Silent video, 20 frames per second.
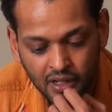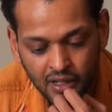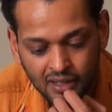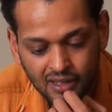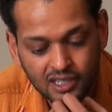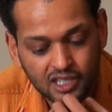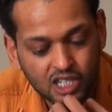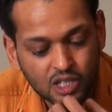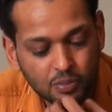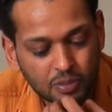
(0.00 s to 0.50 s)

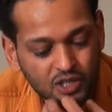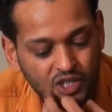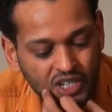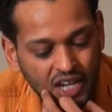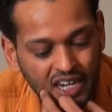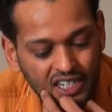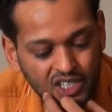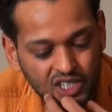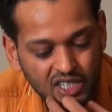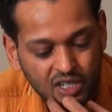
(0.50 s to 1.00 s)
This is
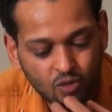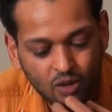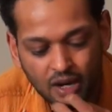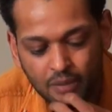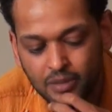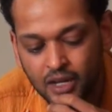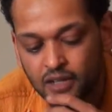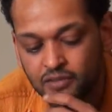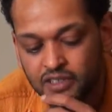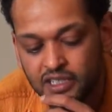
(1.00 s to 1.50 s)
precisely why
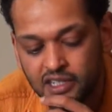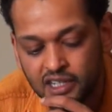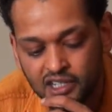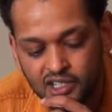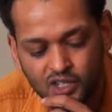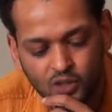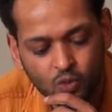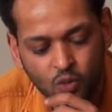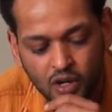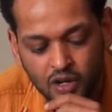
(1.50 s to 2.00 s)
Melvin
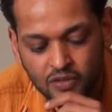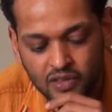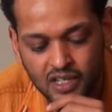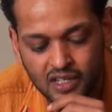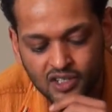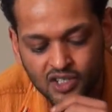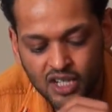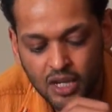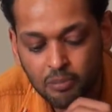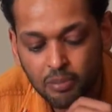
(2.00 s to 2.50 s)
Dixon, one of the
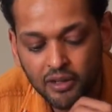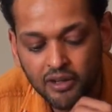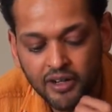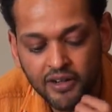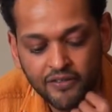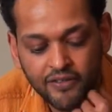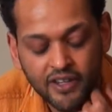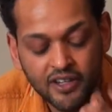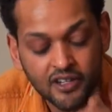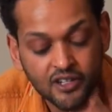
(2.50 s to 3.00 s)
exemplary
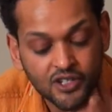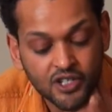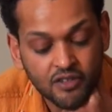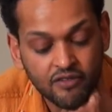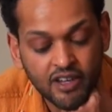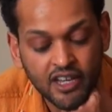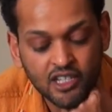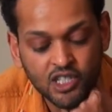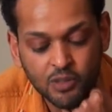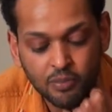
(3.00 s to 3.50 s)
figures of
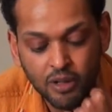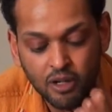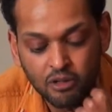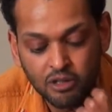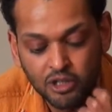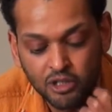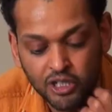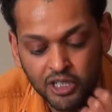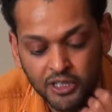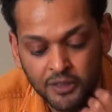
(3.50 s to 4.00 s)
AIDS
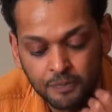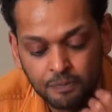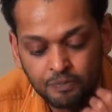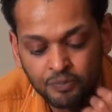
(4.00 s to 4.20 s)
poetry,